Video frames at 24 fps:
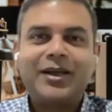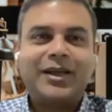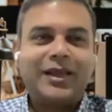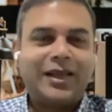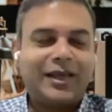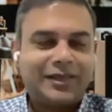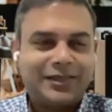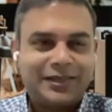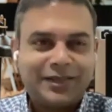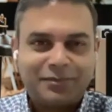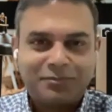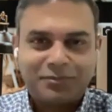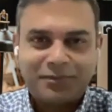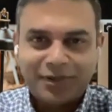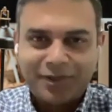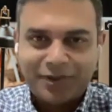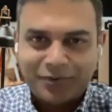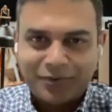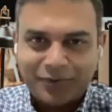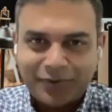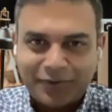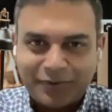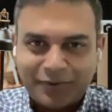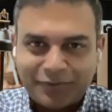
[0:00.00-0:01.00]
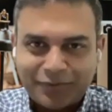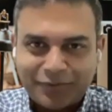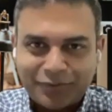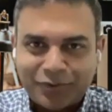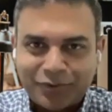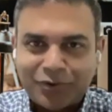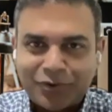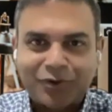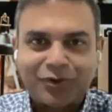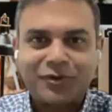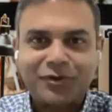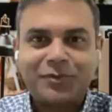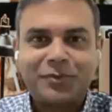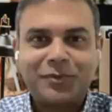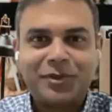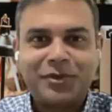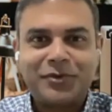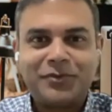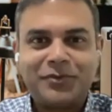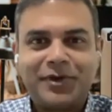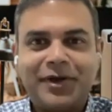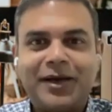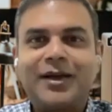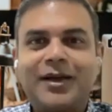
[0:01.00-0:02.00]
accept that you have no choice when
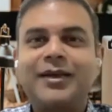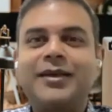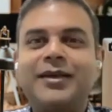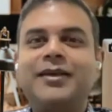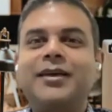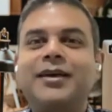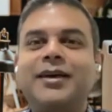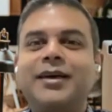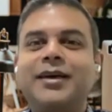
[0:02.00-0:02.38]
you die,